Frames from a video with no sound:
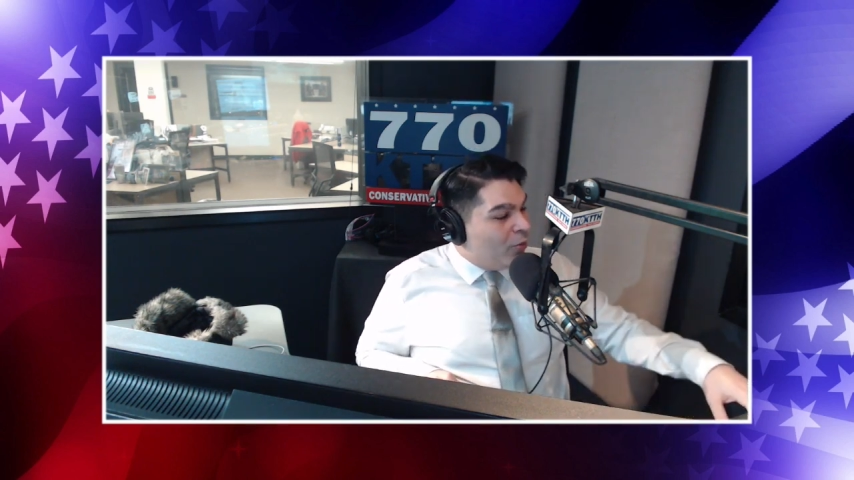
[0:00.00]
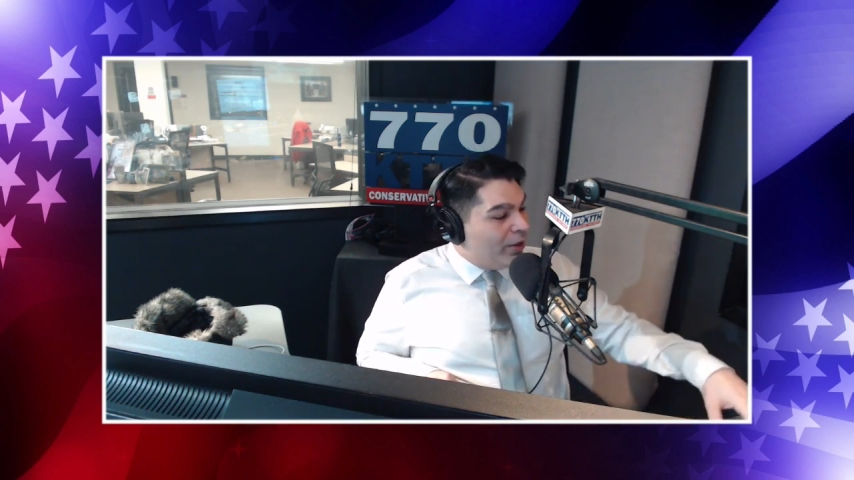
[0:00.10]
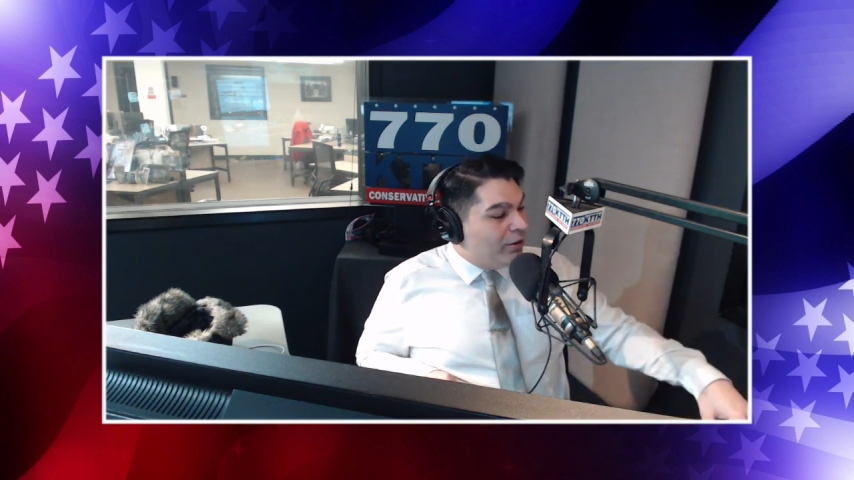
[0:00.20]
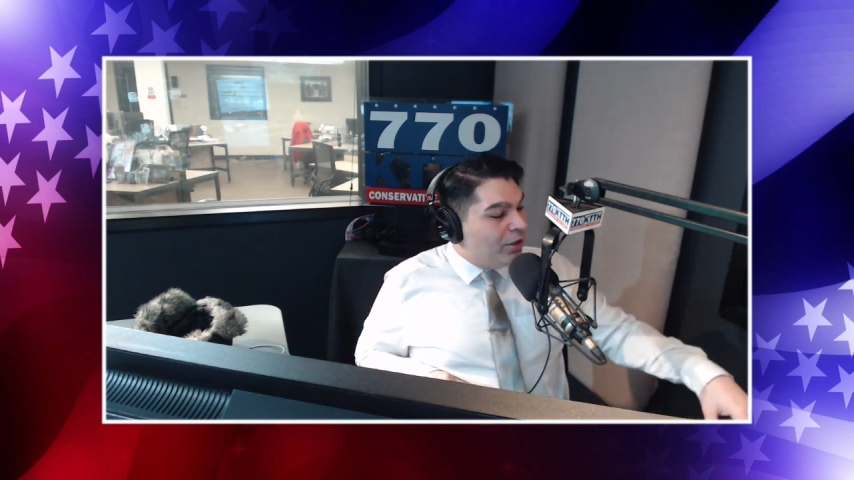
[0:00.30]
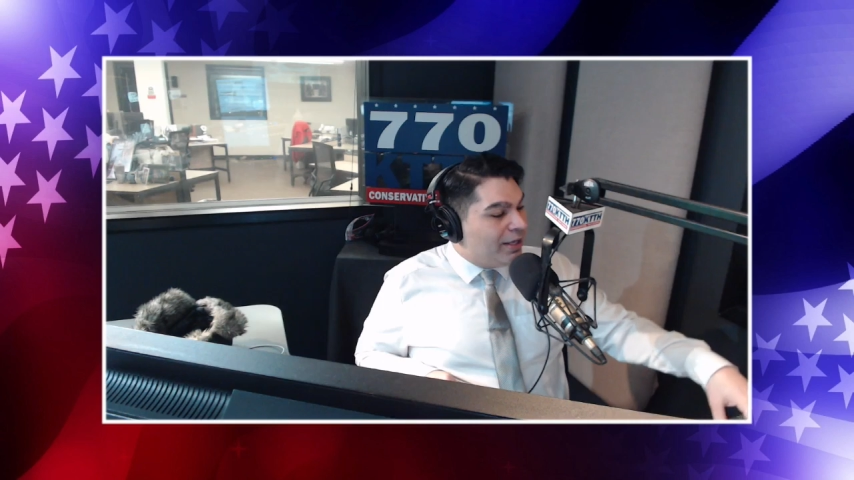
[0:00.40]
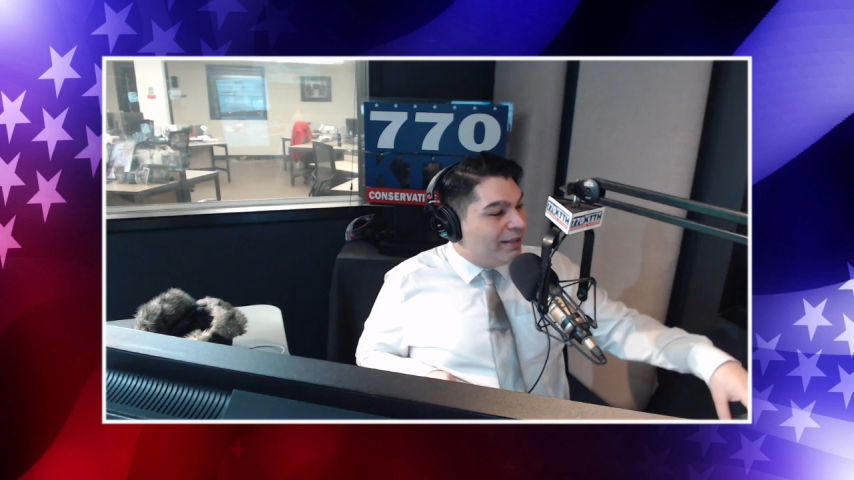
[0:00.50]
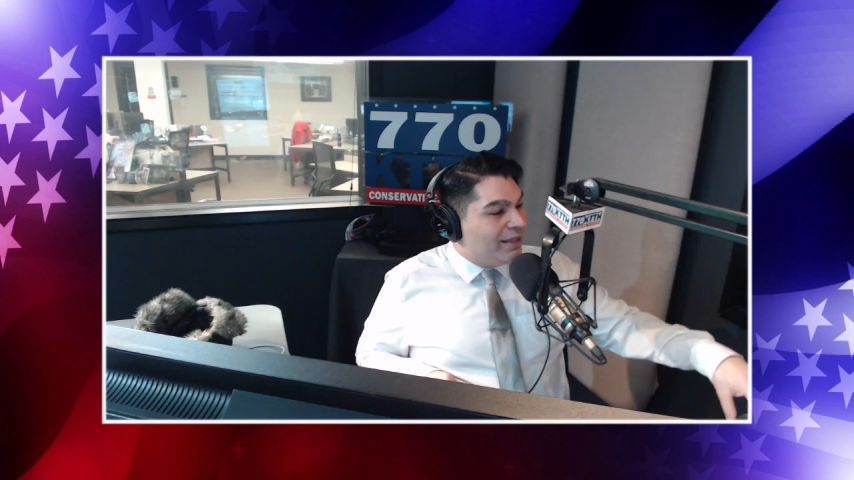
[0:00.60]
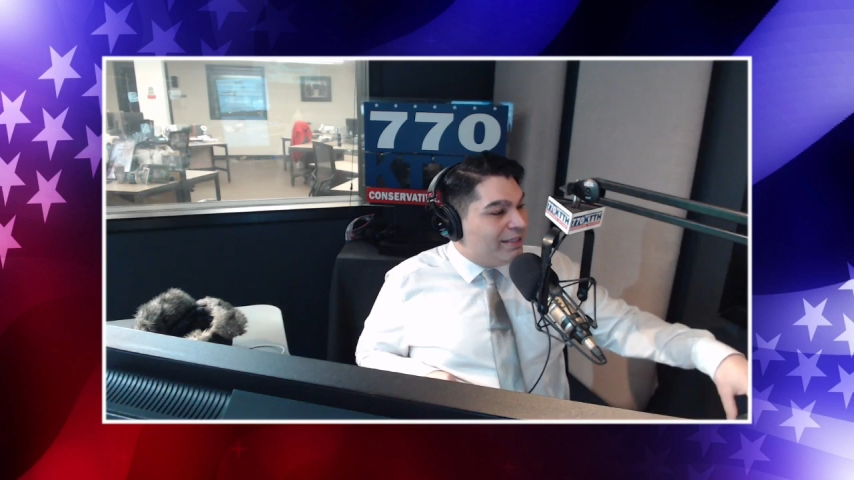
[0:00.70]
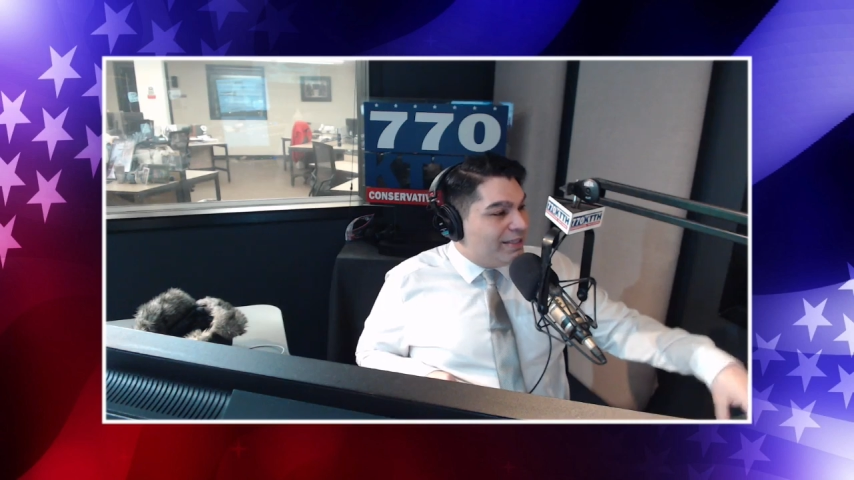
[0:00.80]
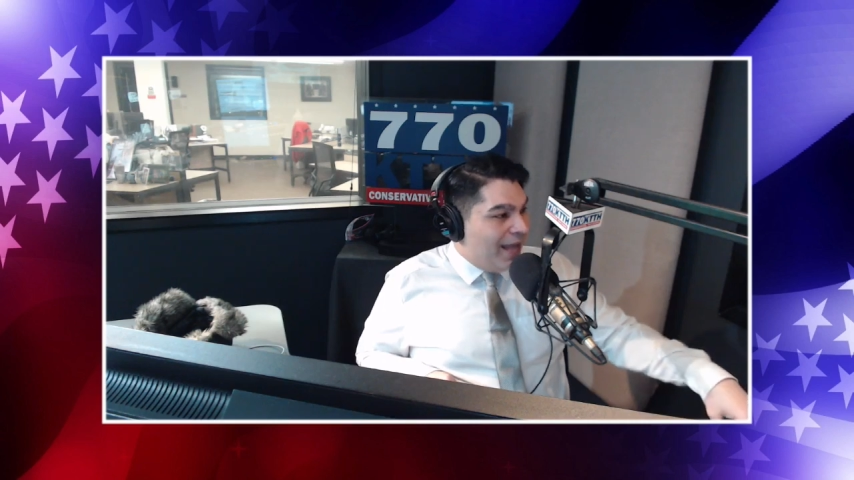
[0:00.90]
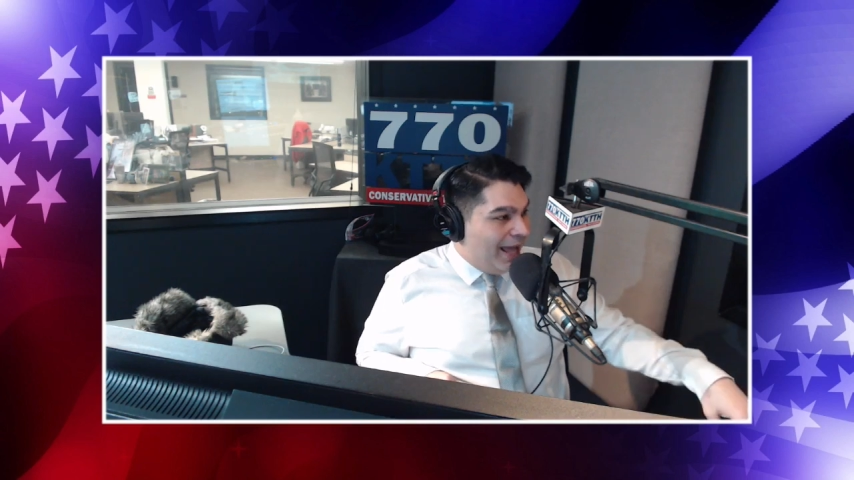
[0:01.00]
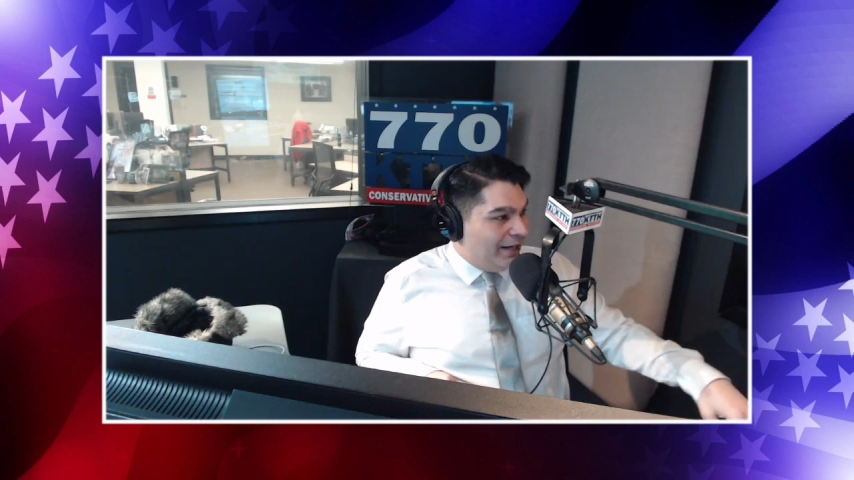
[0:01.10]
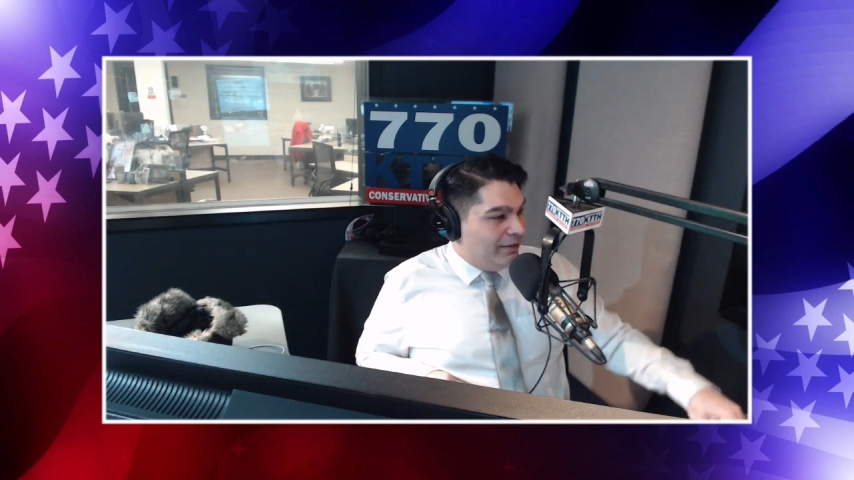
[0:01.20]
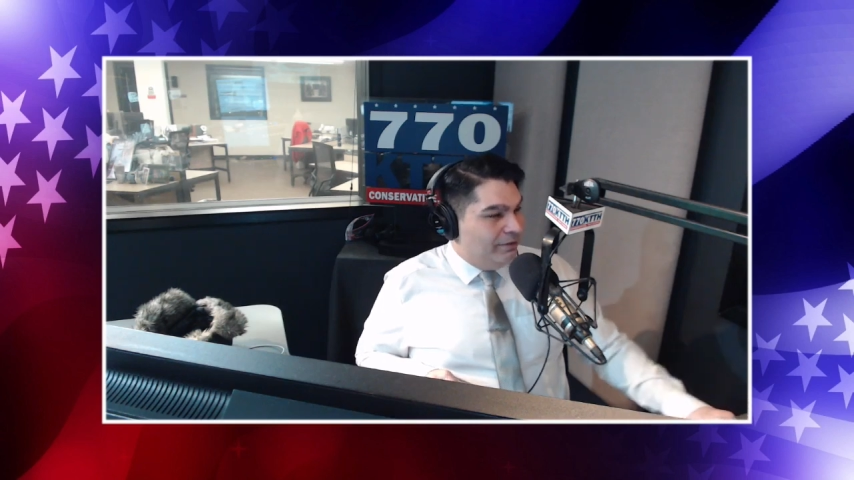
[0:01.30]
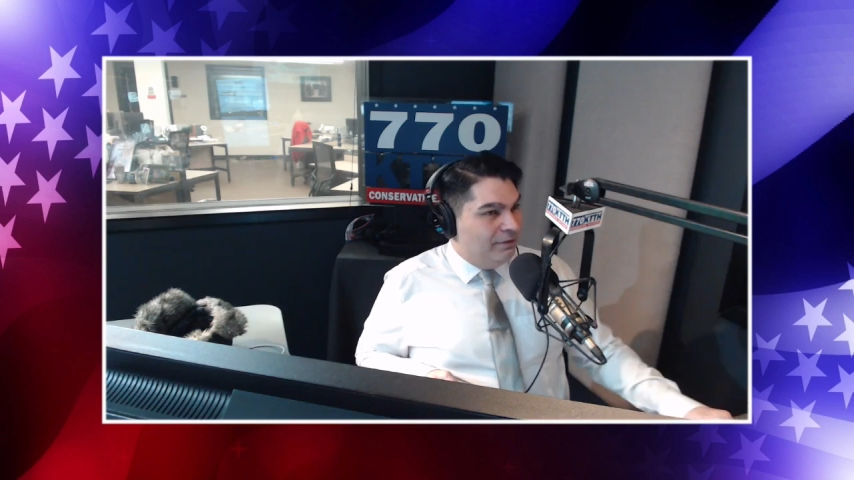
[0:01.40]
We look at the
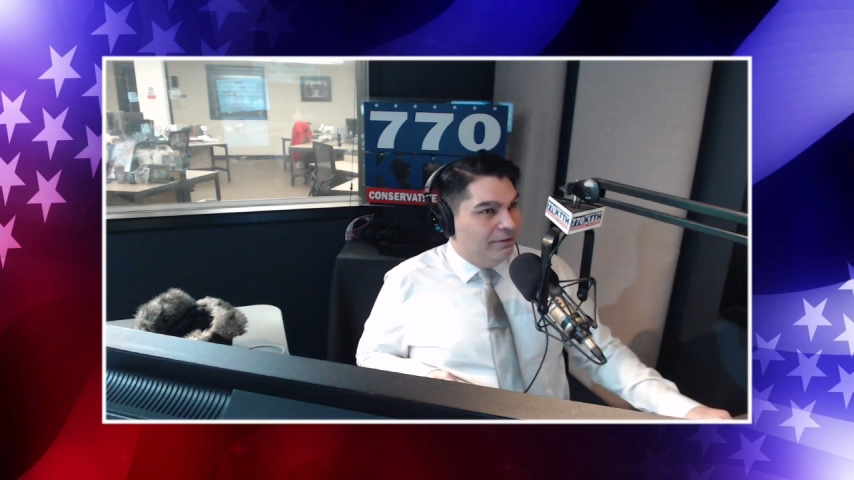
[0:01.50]
data.